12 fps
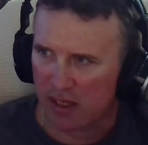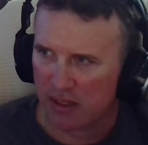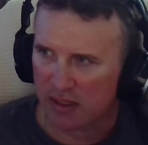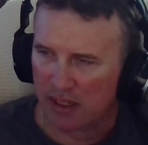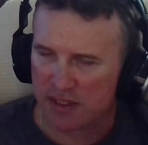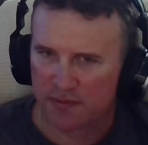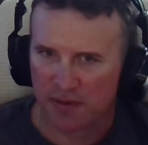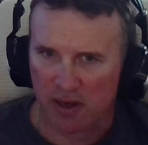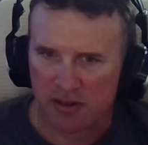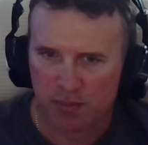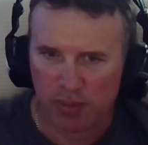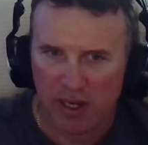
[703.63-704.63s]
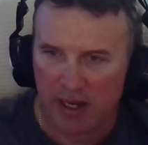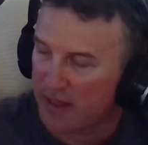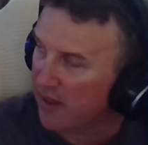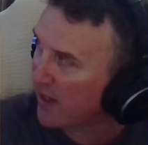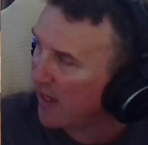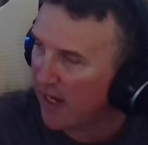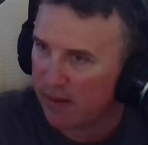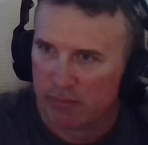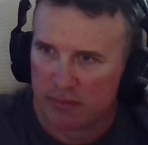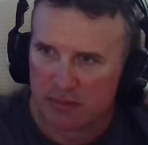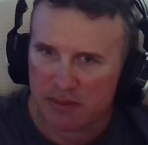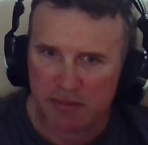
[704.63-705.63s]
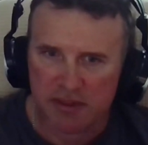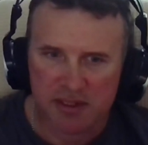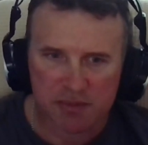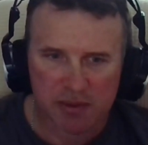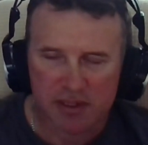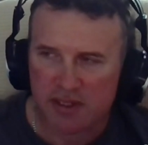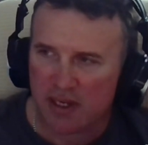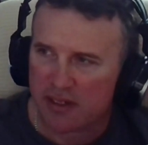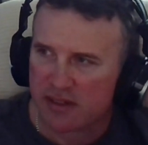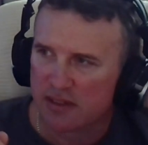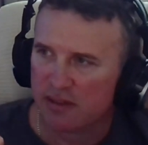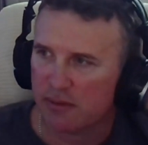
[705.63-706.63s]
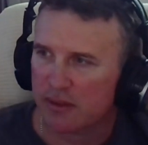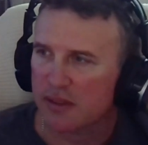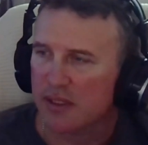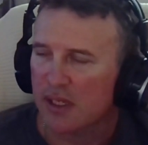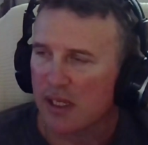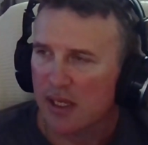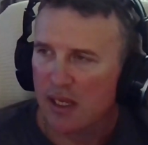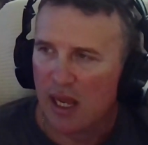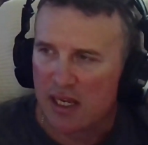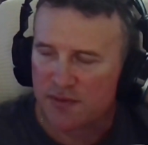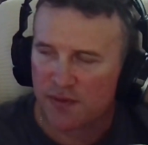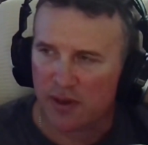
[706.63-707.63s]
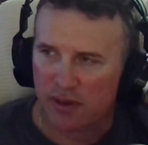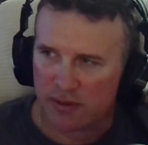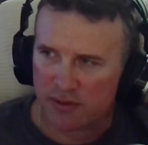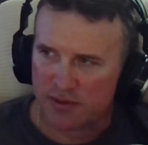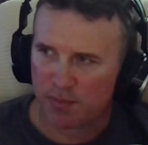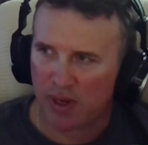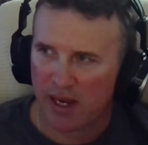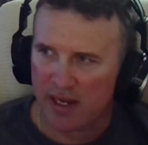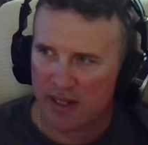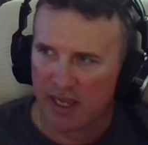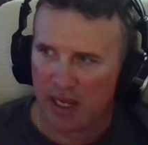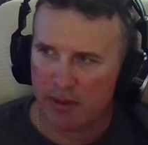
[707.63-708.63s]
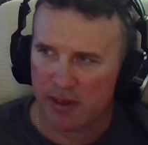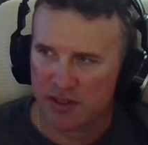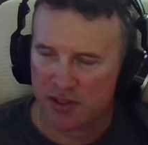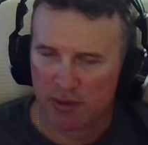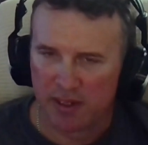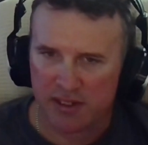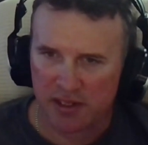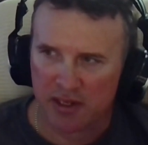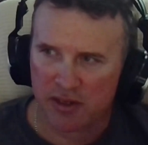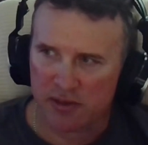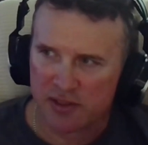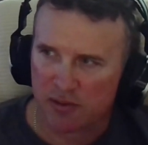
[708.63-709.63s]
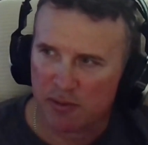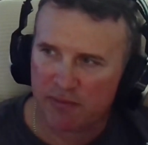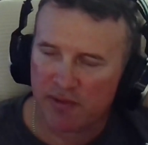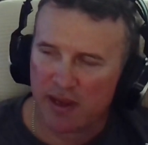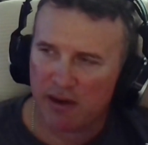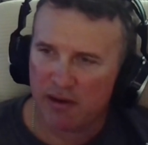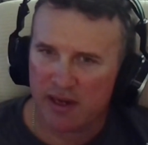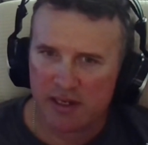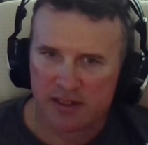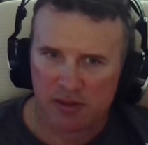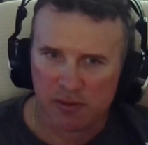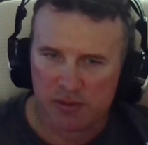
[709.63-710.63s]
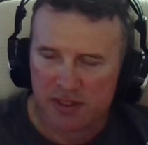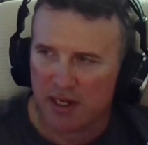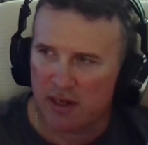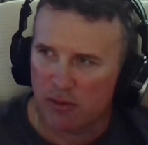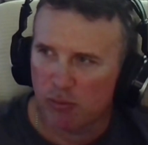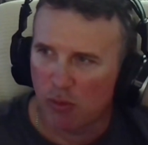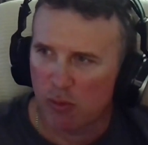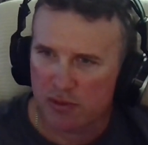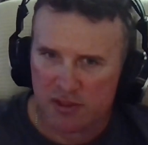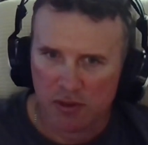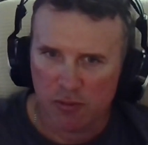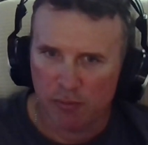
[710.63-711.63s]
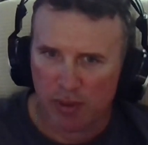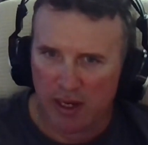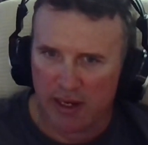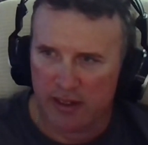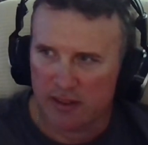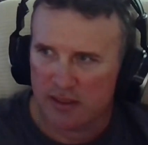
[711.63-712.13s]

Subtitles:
as far as playing the game, let me just press X there. As far as playing the game 120, so you could, so in theory, so say you're a Warzone player,